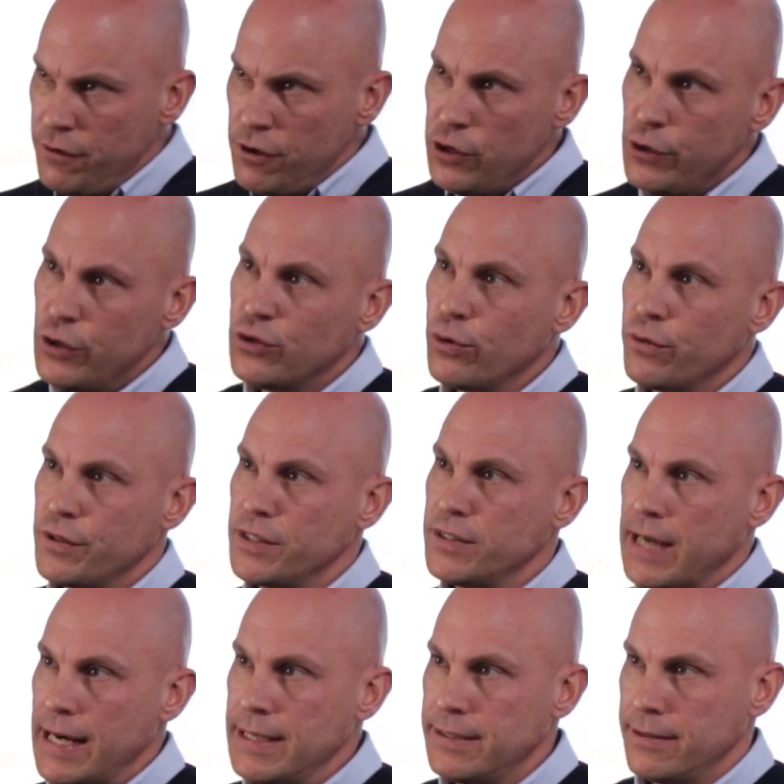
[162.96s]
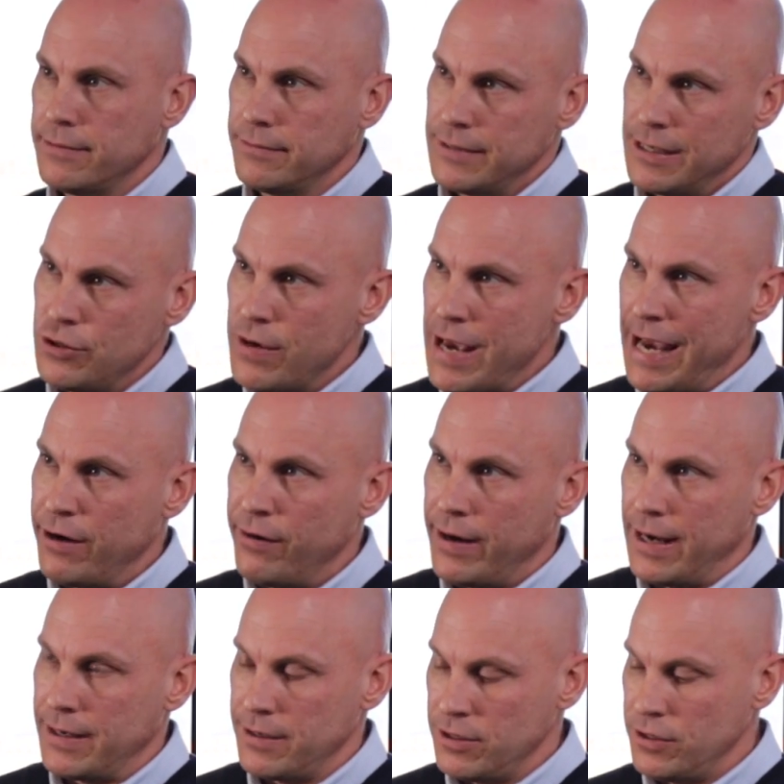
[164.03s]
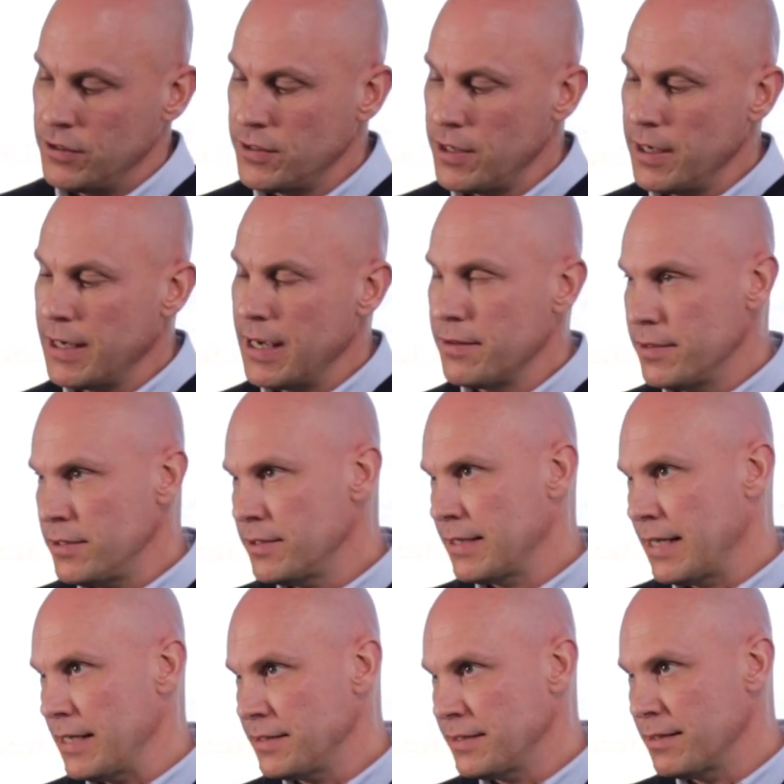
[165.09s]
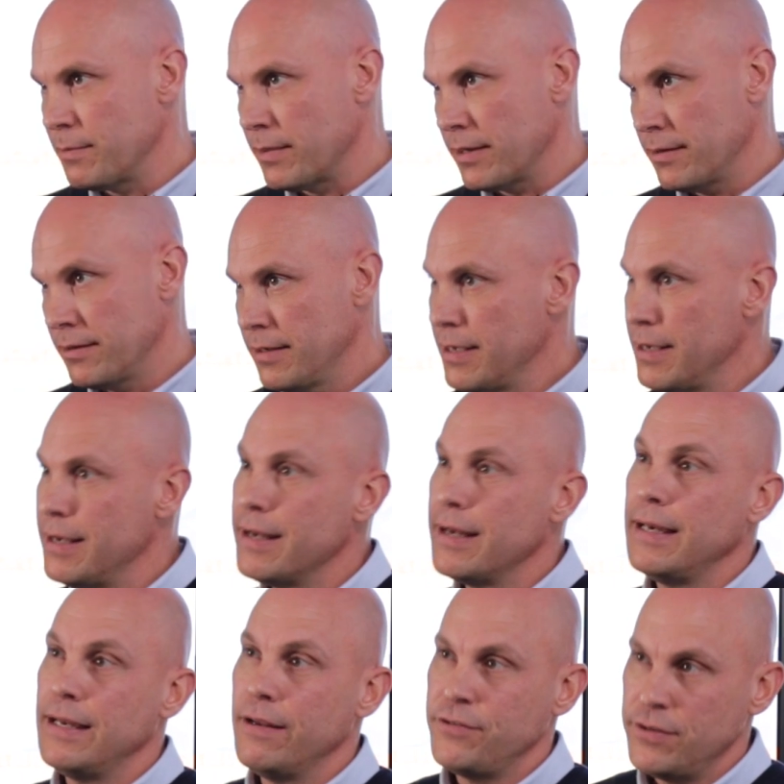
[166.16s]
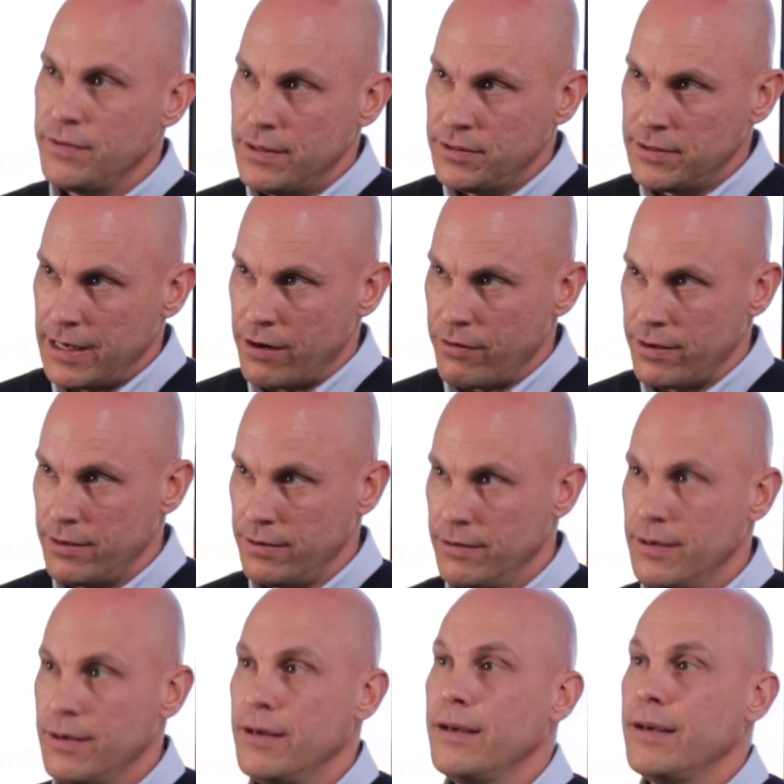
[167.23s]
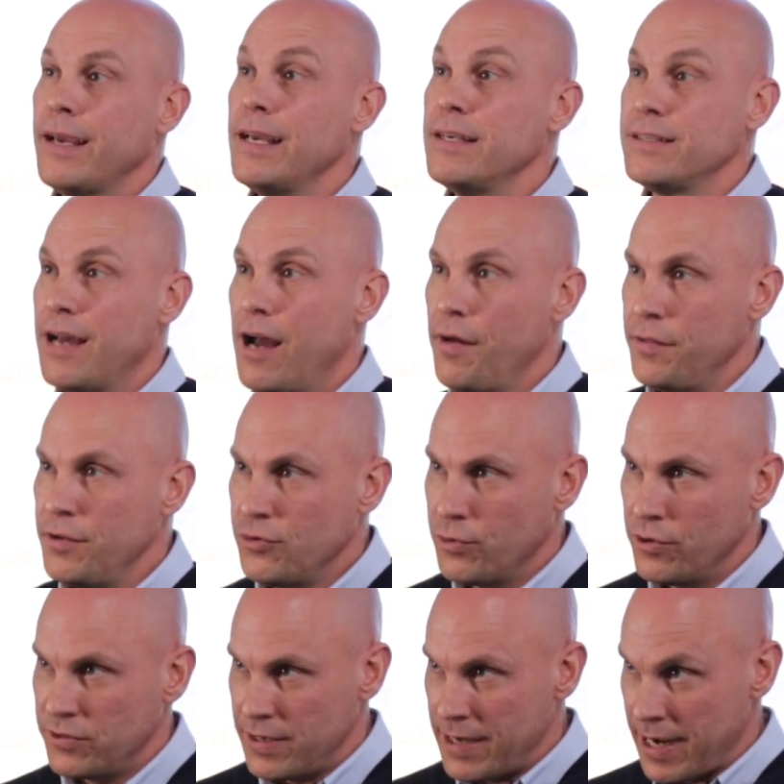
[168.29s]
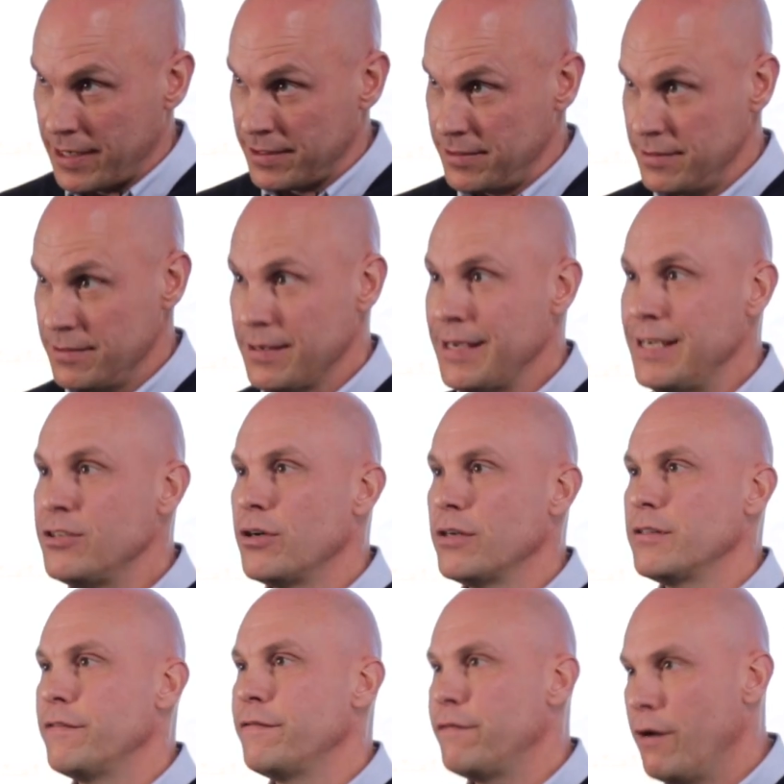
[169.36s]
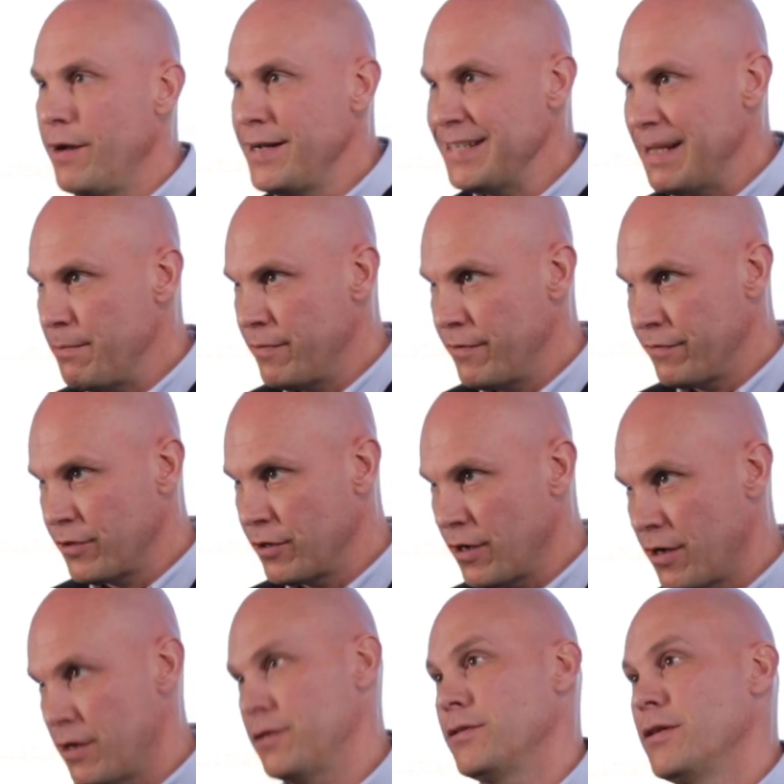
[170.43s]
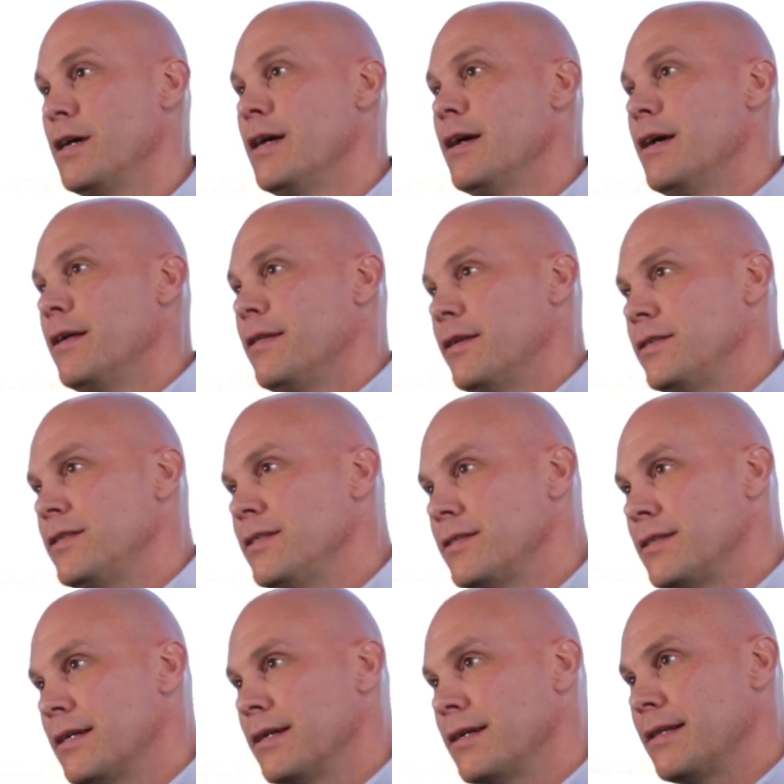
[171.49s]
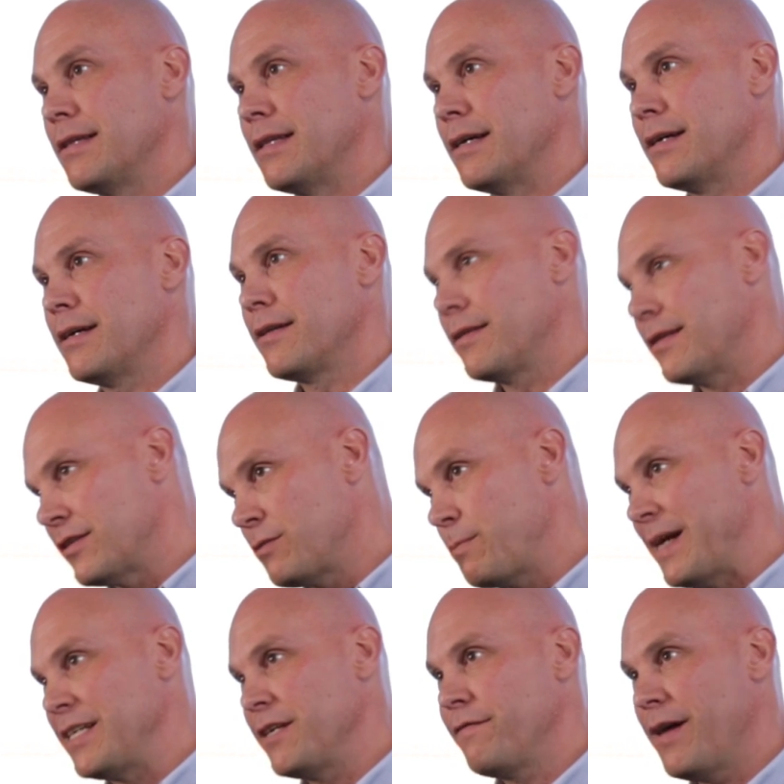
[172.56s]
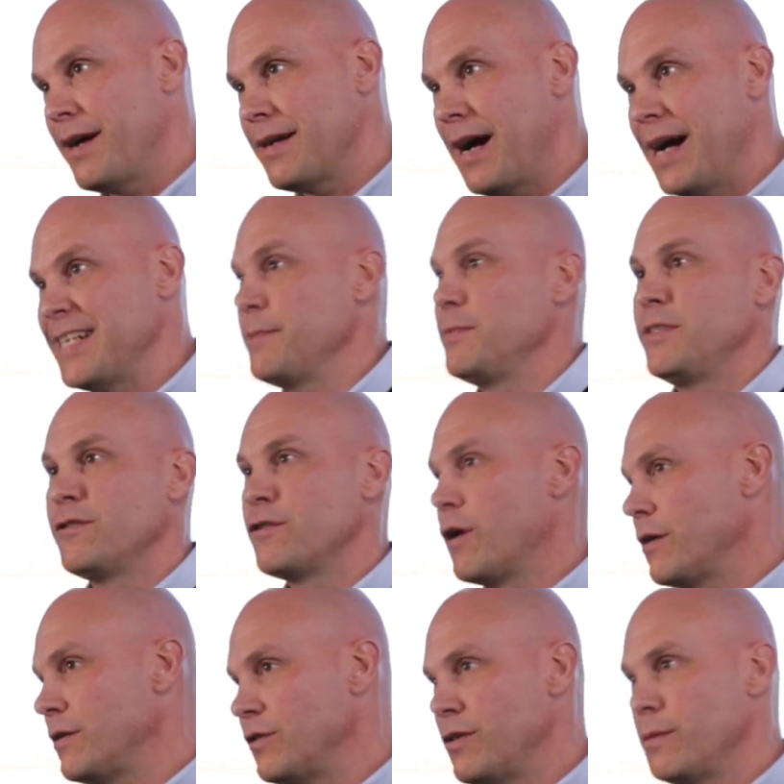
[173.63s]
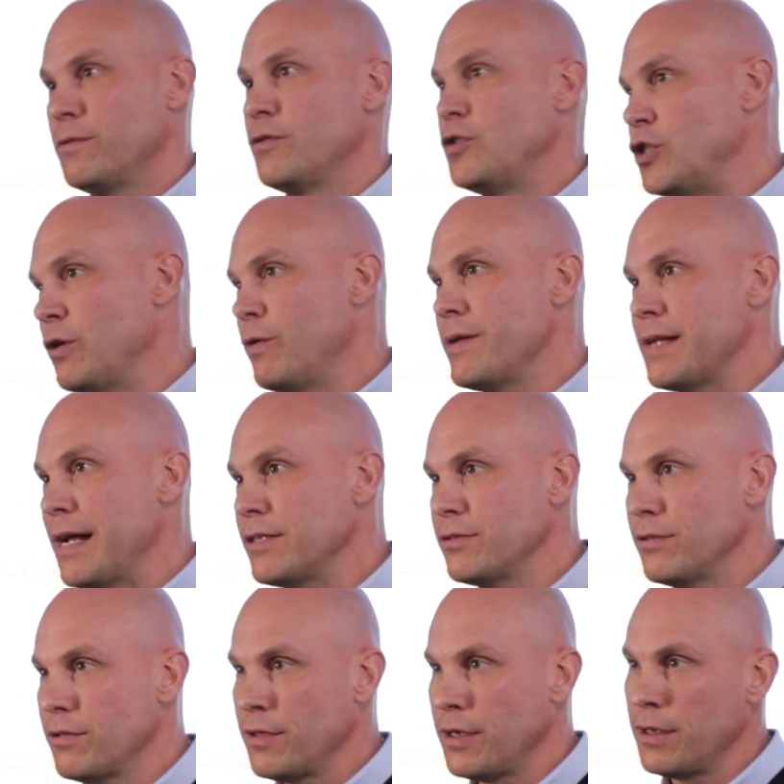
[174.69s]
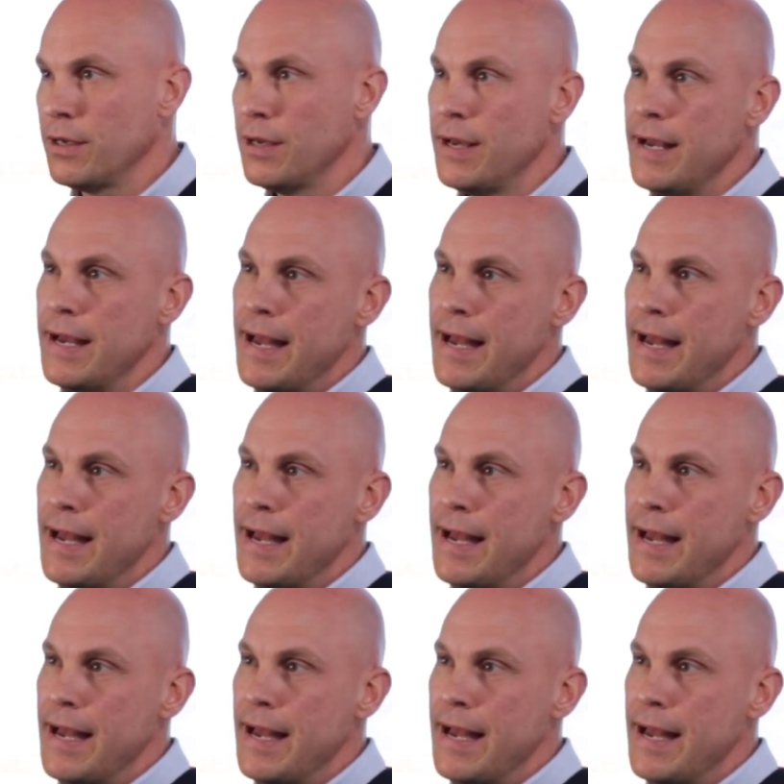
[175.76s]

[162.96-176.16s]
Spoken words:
If you use all this data and you aggregate and you say, okay, this customer lives in this area, his health is worth X, he's got the following number of cars, this is the specified items he's got in terms of jewelry and that sort of thing.